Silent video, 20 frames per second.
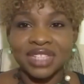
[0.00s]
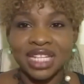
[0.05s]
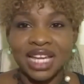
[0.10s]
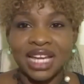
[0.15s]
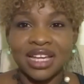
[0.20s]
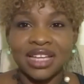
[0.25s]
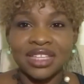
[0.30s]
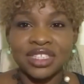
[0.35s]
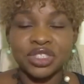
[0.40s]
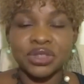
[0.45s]

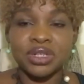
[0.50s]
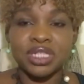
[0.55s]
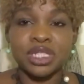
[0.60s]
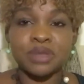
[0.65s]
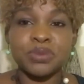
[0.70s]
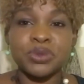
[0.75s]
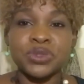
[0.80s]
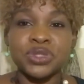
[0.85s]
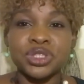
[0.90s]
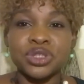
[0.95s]
So as
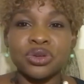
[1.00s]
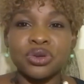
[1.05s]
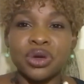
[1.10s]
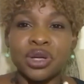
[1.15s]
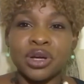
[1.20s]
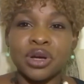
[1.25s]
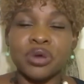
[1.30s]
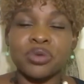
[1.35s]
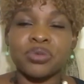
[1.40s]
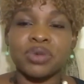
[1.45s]
opposed to going
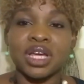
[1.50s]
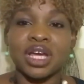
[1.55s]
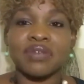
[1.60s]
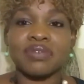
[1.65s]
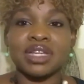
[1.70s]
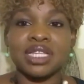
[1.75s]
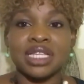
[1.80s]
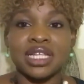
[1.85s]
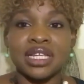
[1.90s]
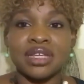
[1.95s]
out, we have it
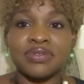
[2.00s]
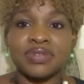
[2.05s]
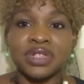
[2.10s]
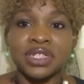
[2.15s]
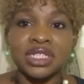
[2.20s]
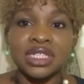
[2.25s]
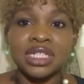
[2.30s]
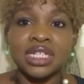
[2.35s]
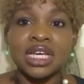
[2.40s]
delivered.